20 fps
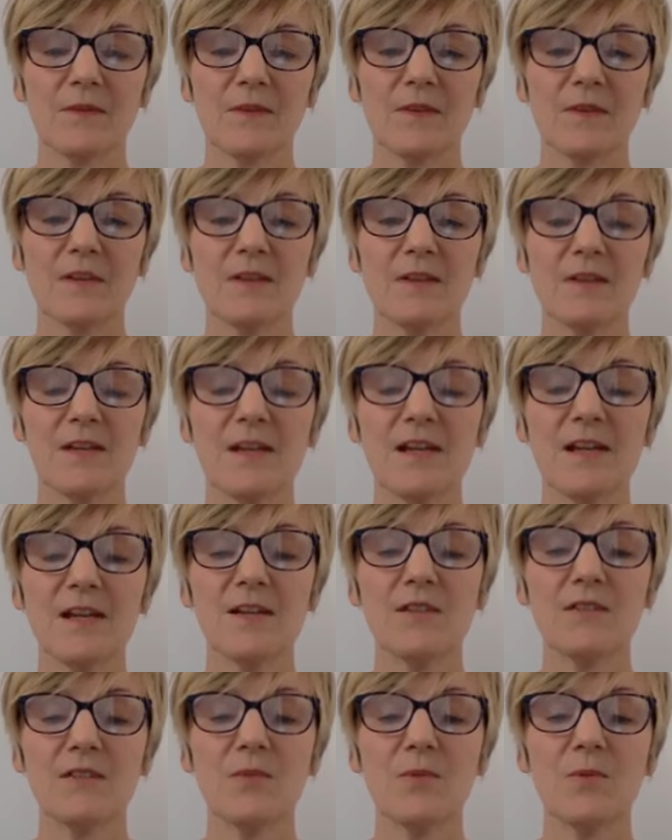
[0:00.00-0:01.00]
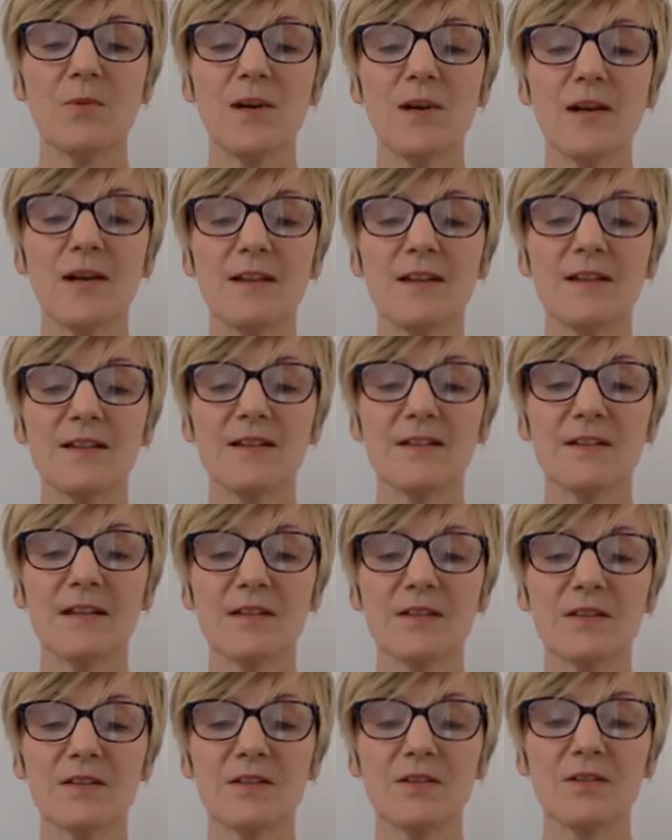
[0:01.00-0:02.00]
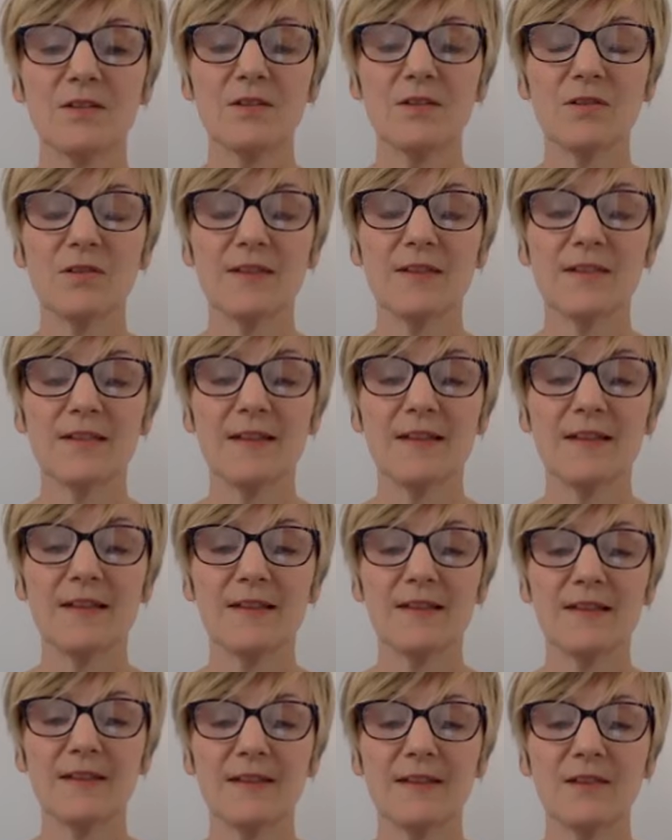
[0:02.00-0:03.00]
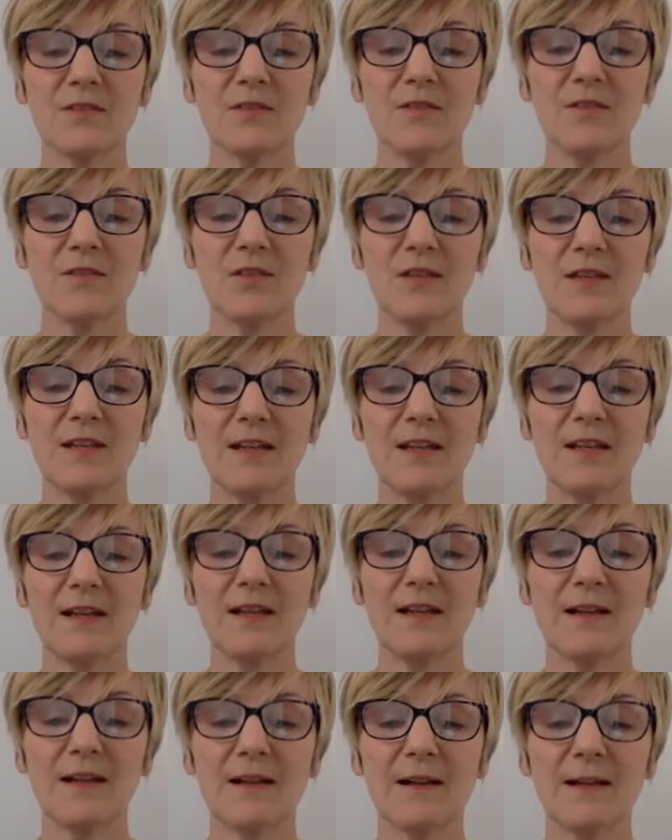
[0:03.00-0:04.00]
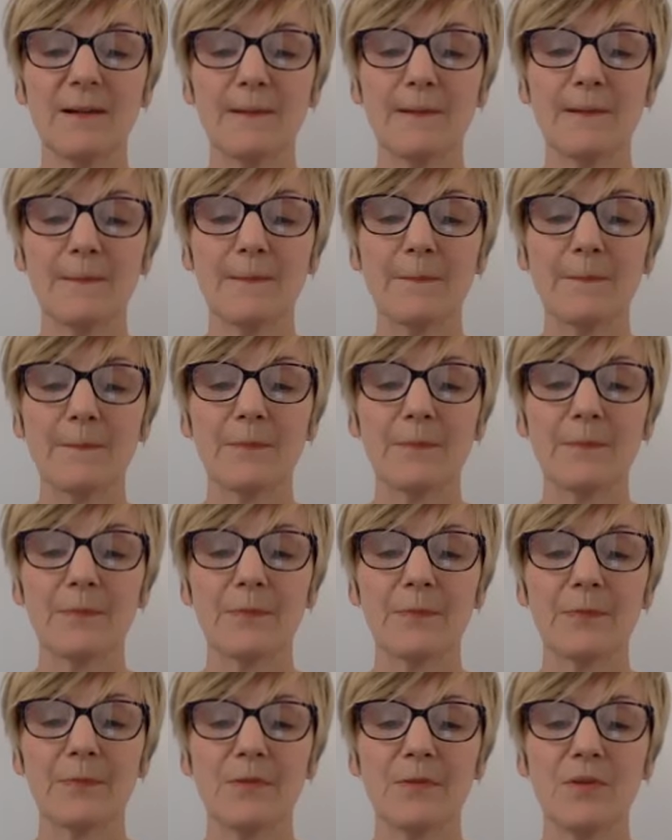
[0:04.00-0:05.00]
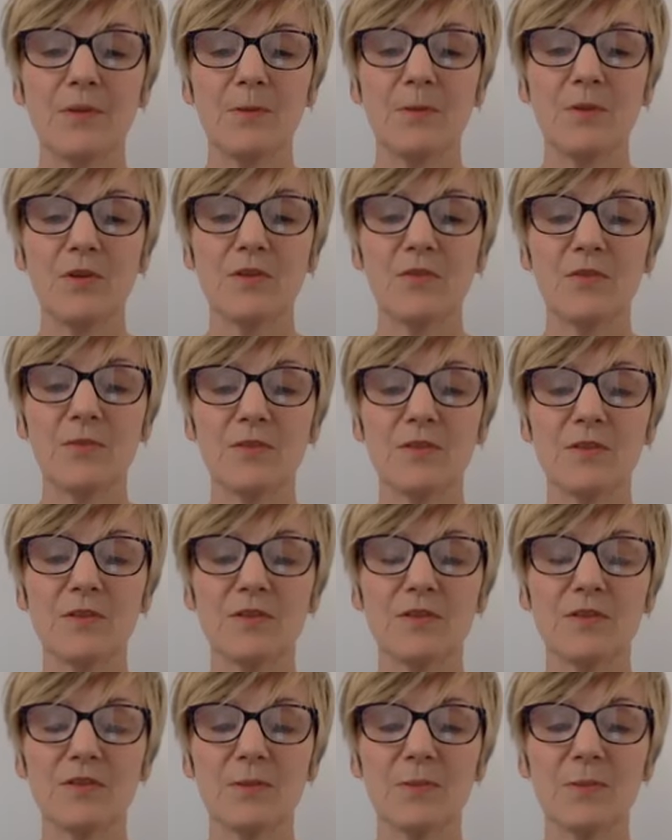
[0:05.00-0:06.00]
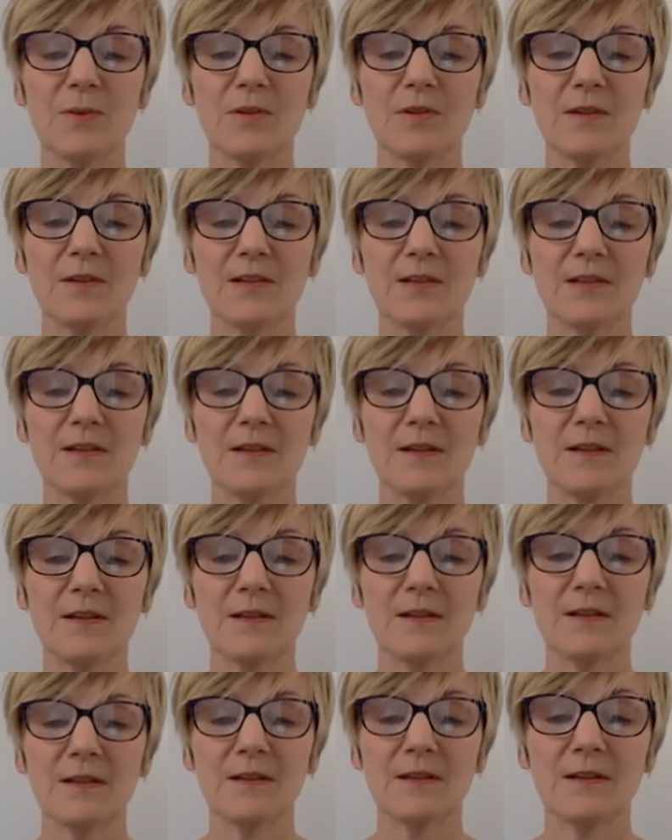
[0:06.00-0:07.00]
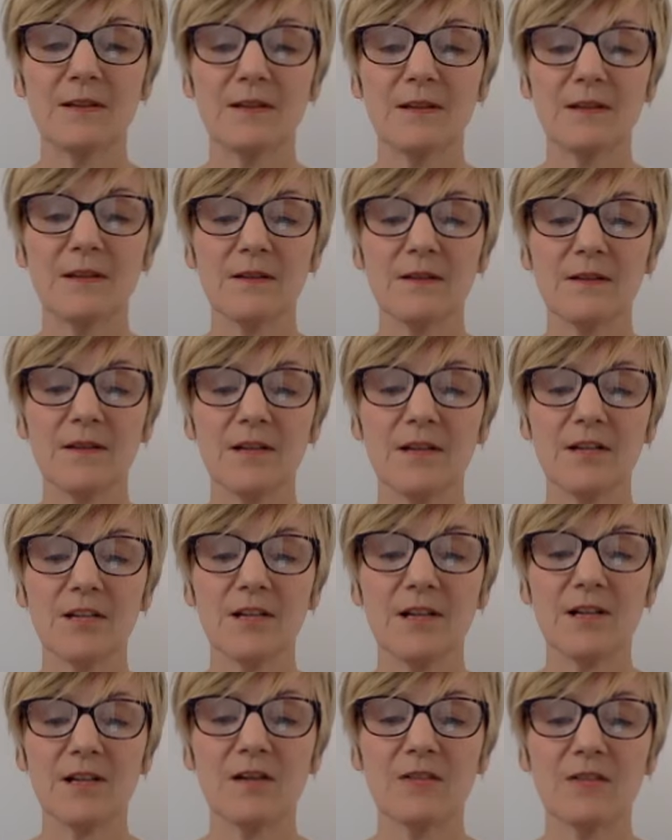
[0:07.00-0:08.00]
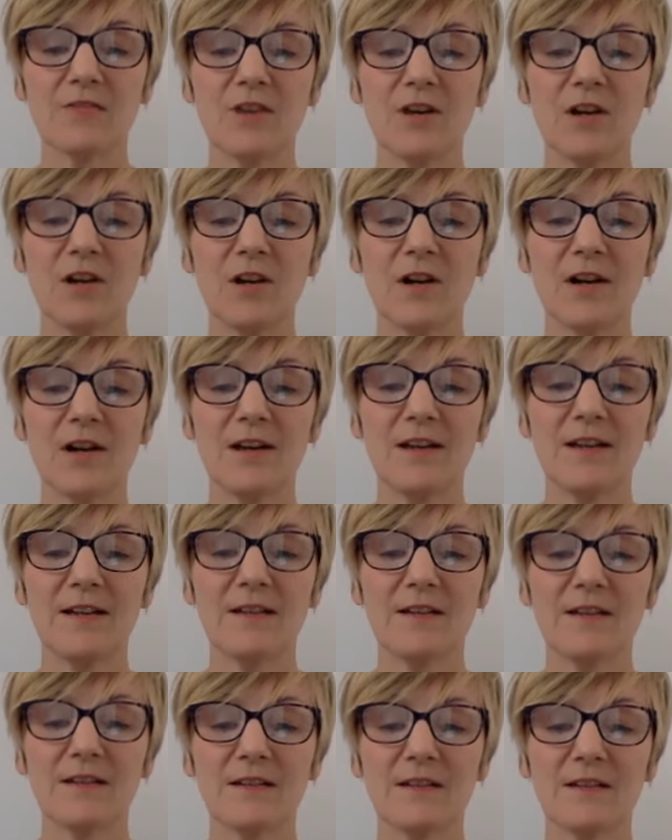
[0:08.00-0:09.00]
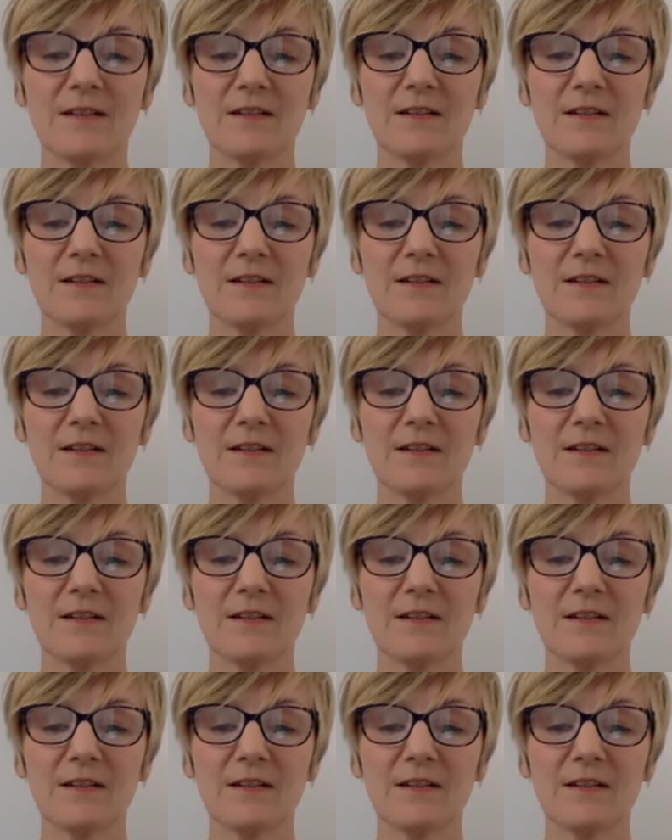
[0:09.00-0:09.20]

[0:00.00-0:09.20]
So taking your awareness now so that you're sensing and feeling the movement of the body, that gentle rise